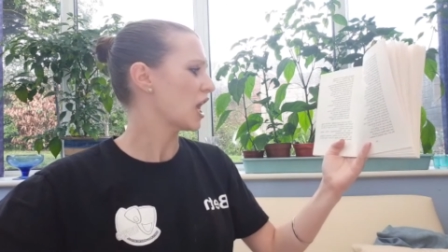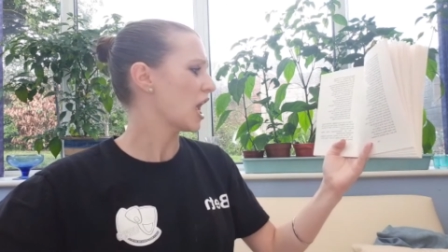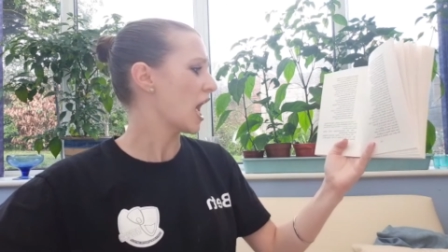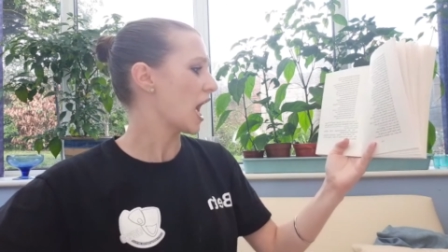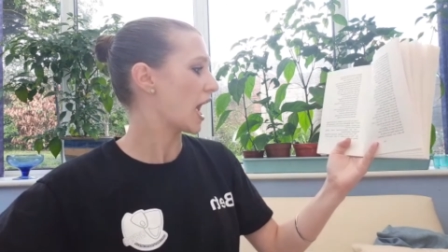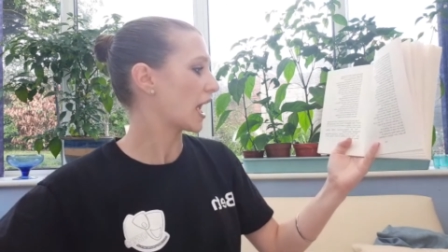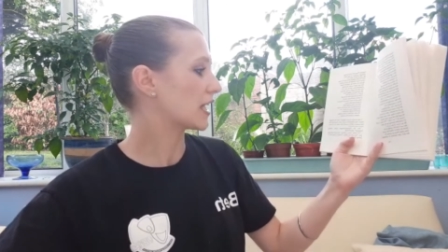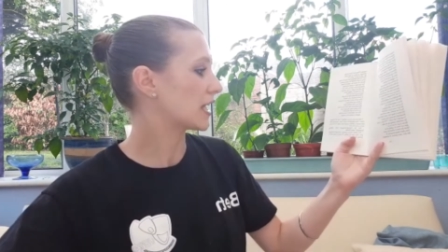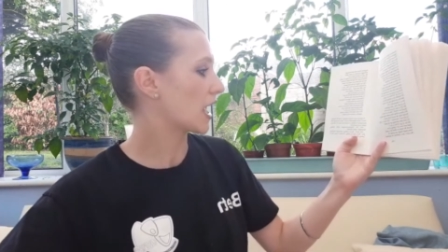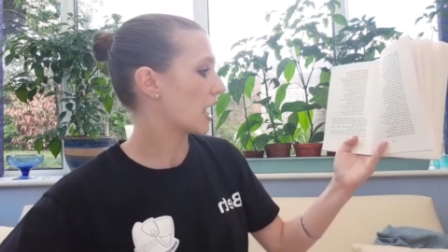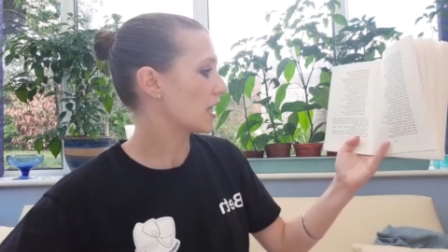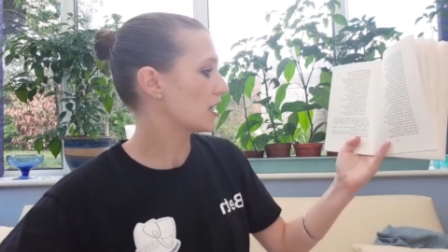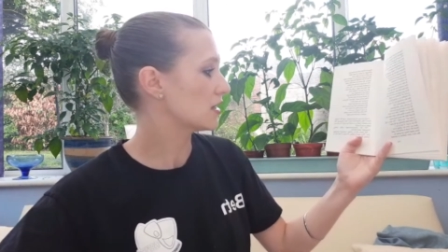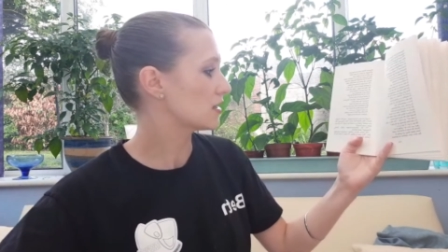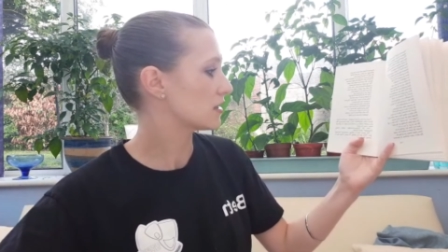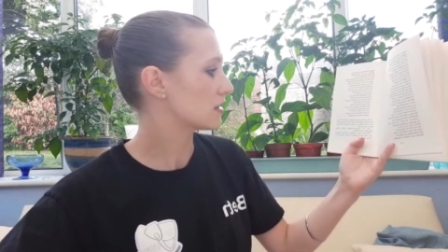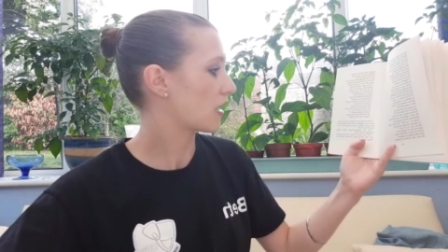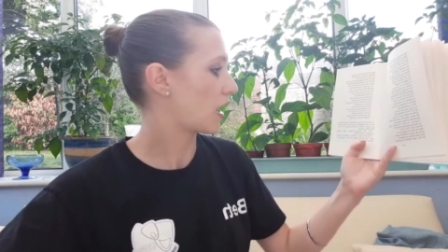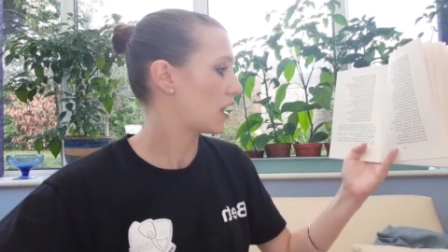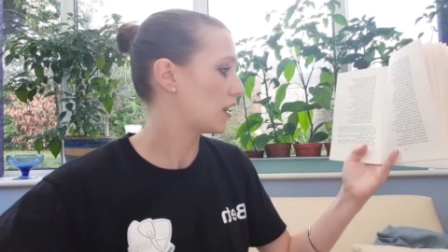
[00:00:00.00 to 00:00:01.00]

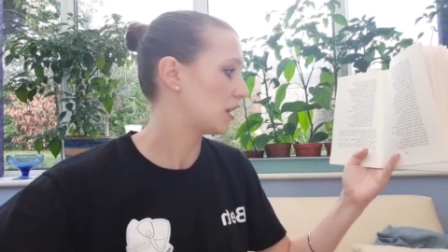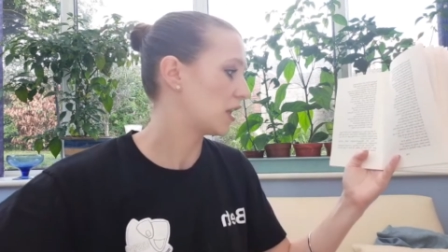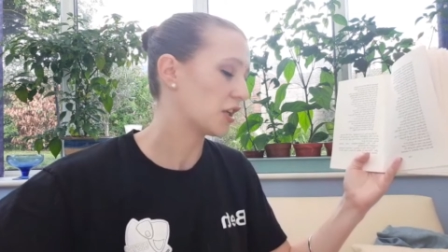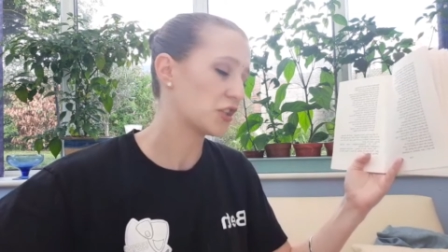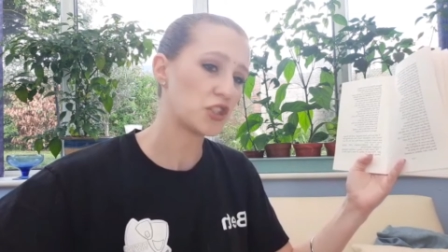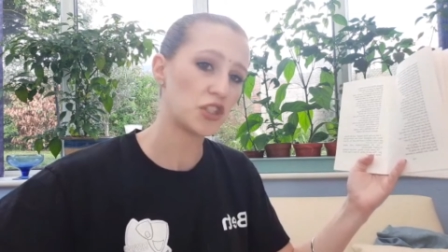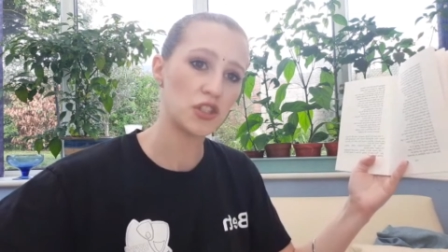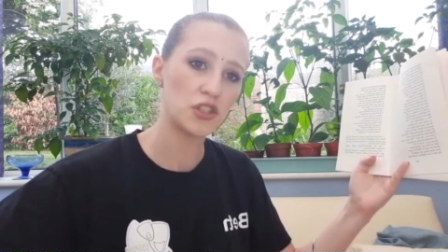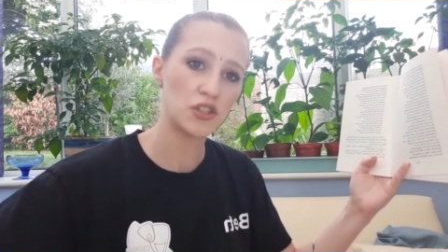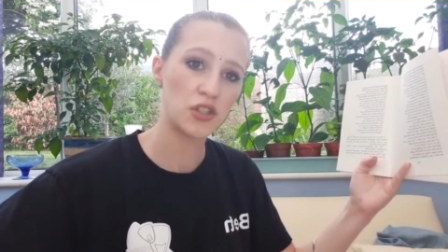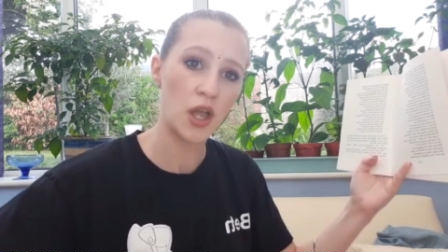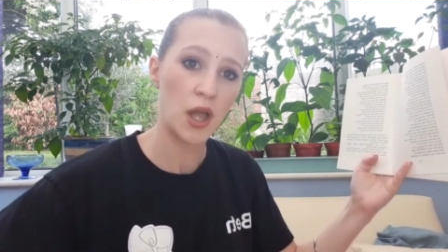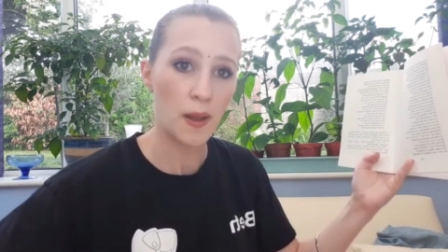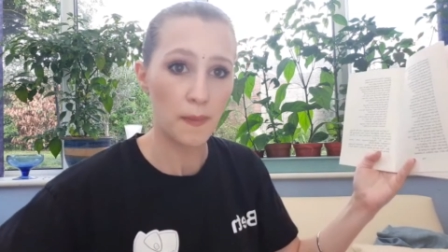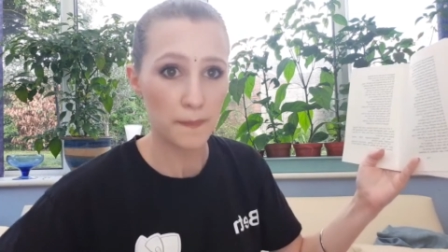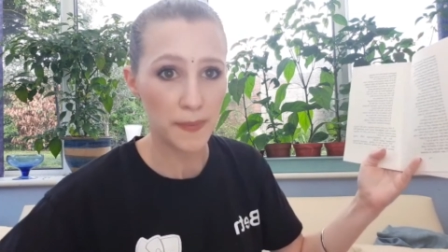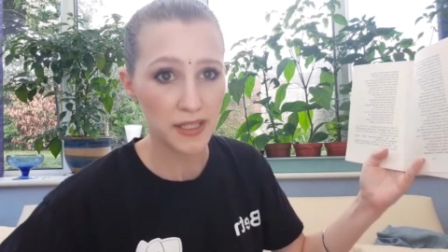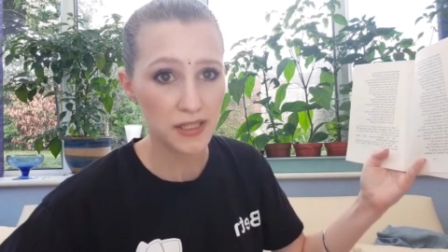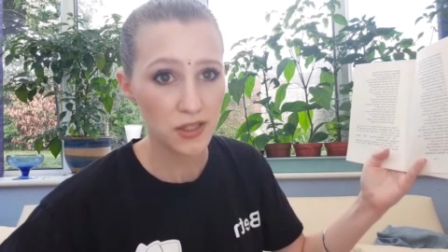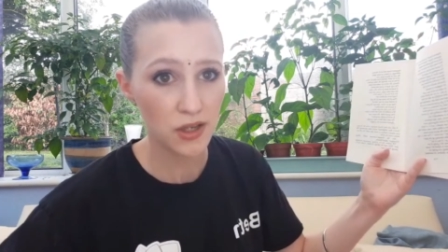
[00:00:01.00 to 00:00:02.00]
against a luscious
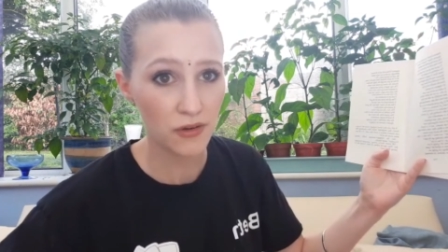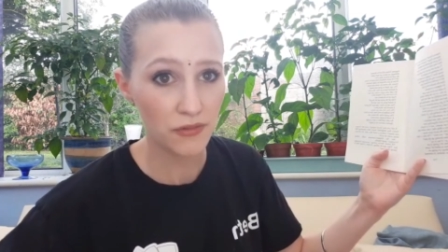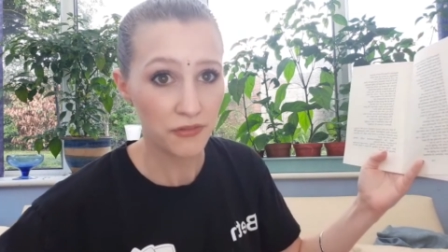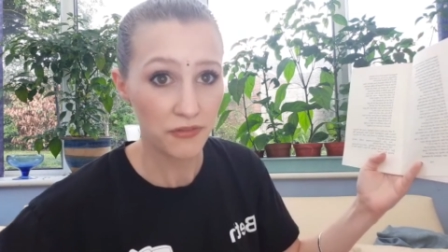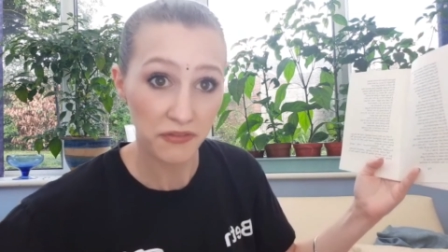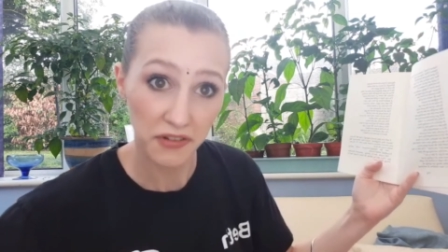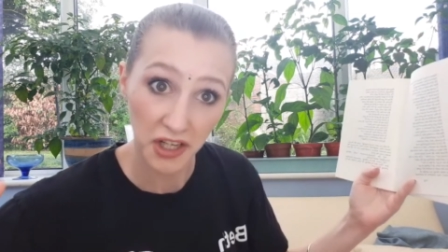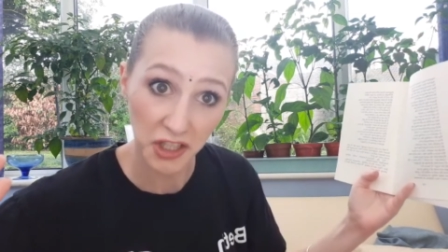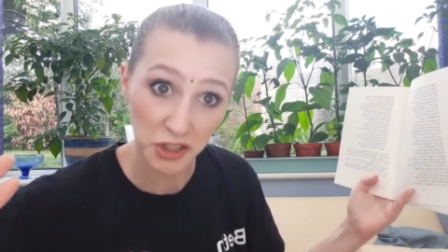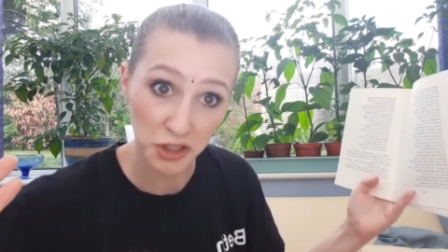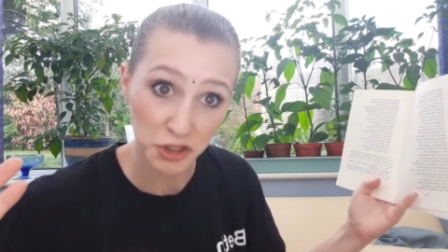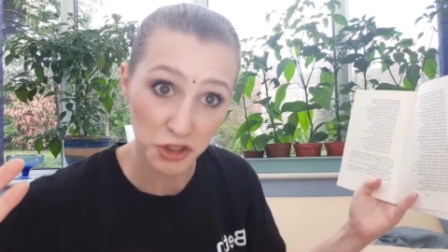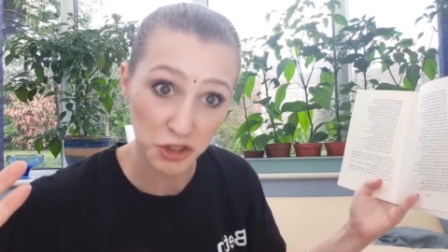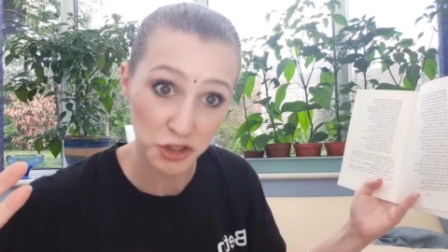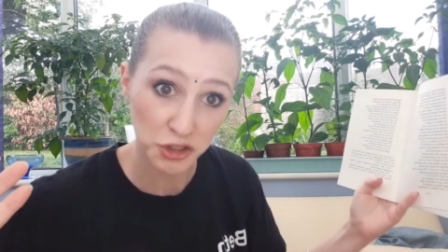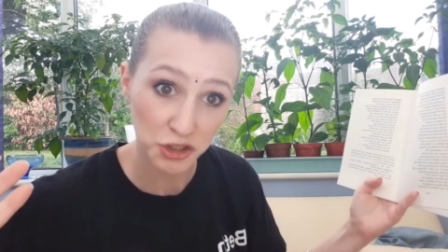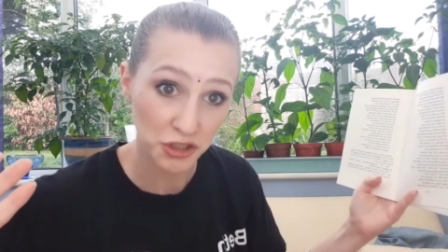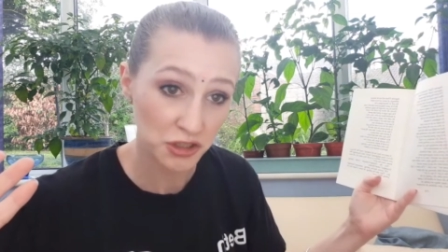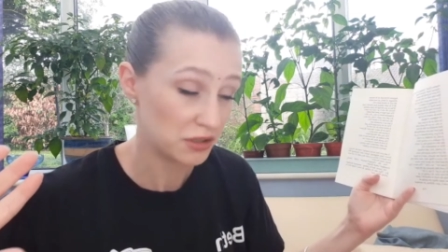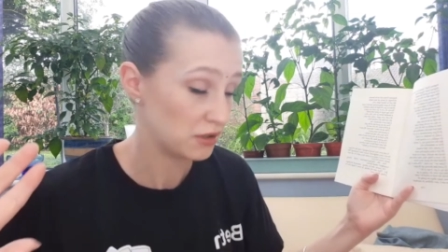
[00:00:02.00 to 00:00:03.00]
bit of fudge?"